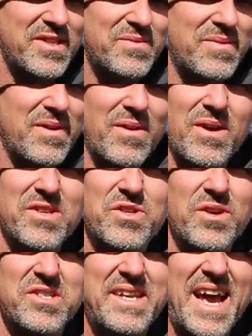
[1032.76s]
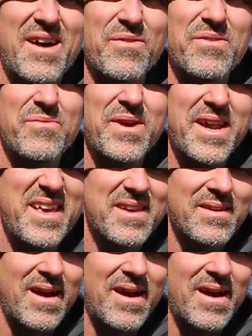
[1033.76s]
it's as good as down, really.